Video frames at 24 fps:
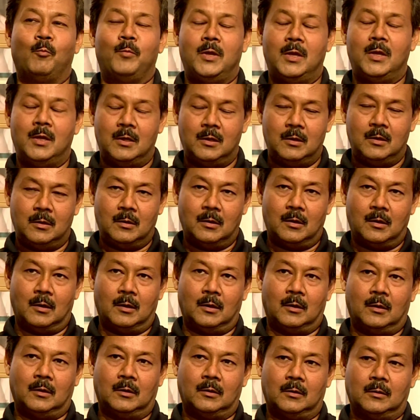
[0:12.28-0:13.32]
me,
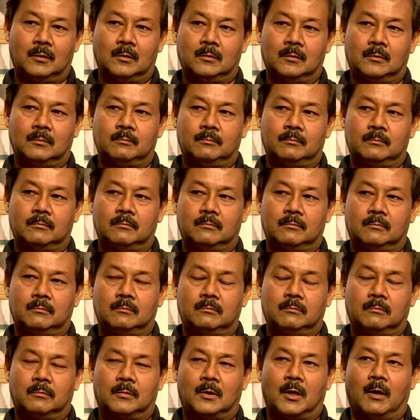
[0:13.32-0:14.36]

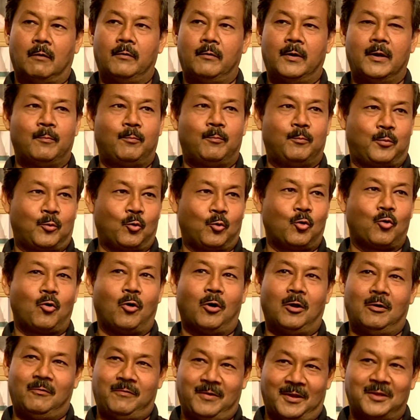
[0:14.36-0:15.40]
covering pro
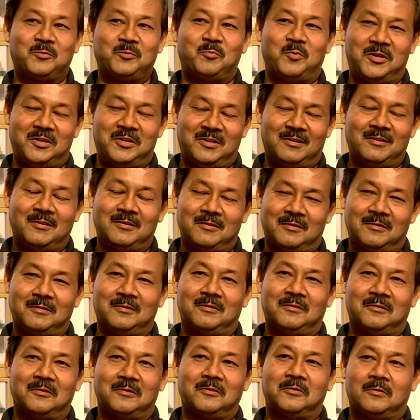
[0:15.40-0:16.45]
golf has
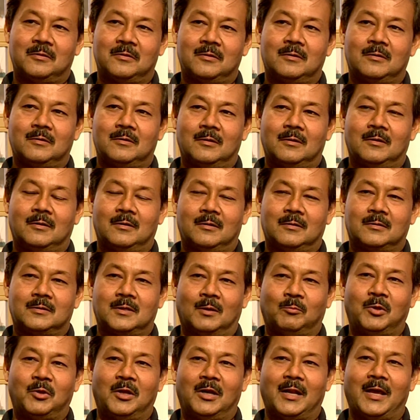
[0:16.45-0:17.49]
been
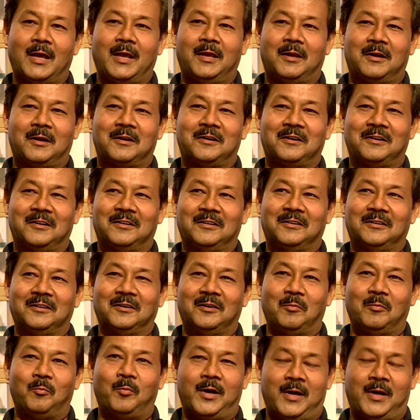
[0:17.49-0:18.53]
something like
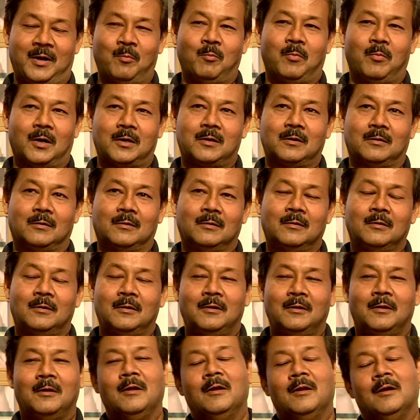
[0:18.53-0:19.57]
bread and butter,
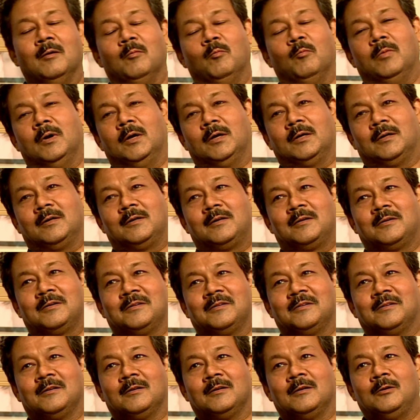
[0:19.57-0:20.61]
but
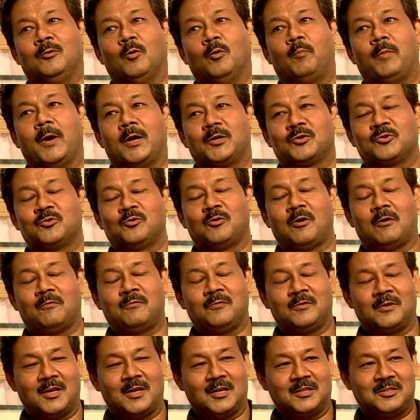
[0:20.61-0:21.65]
your passion
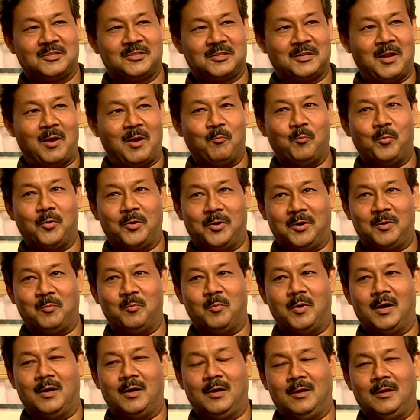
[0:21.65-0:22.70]
often gets tempered
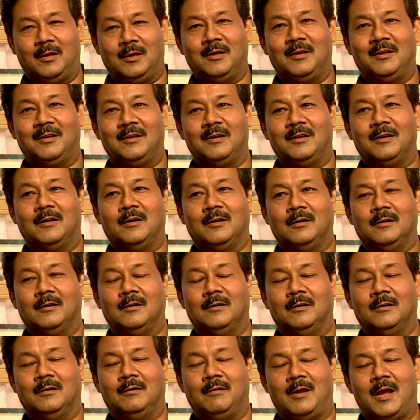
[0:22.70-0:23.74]
by
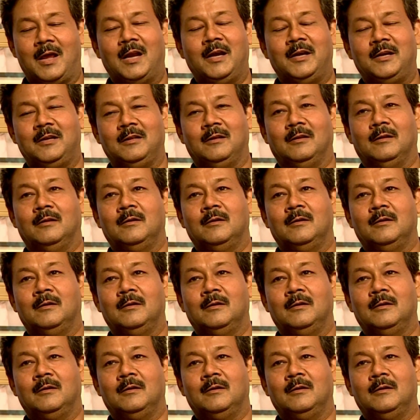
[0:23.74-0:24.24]
reality.